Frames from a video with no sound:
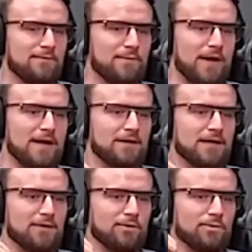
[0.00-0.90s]
But
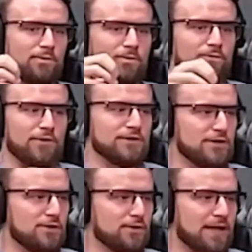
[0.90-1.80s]
like for
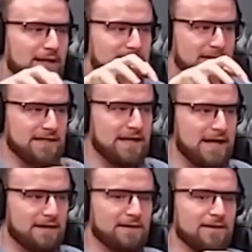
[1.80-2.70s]
you, like as a
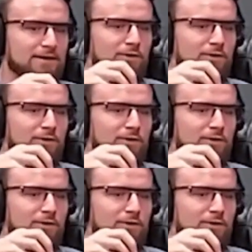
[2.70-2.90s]
kid,